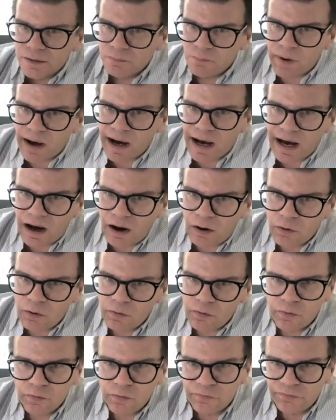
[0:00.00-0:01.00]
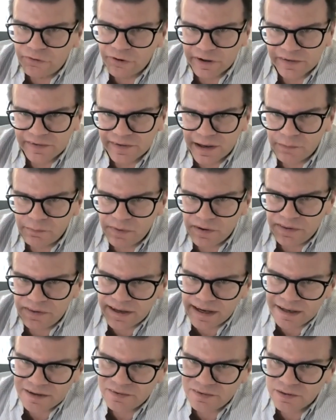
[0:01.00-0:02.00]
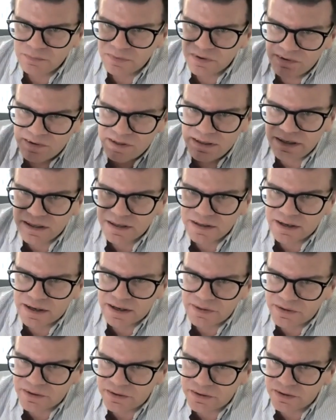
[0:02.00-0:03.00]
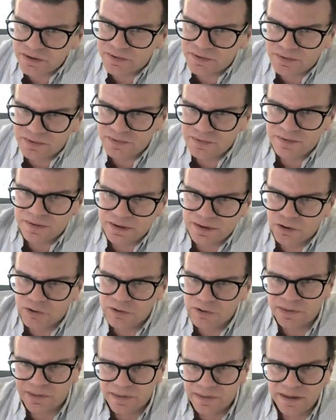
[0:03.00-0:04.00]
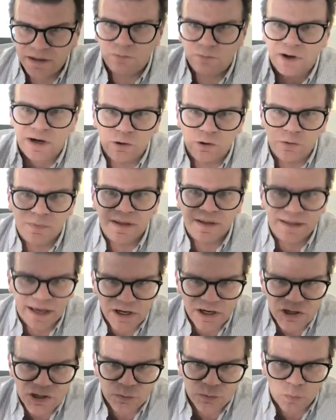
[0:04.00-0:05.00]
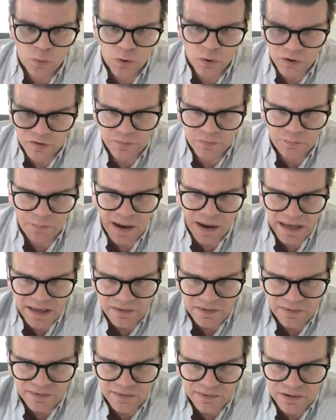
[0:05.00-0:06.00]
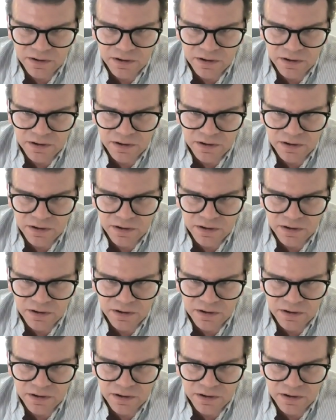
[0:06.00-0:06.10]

how, for example, the ISMST and others got the recommendation was based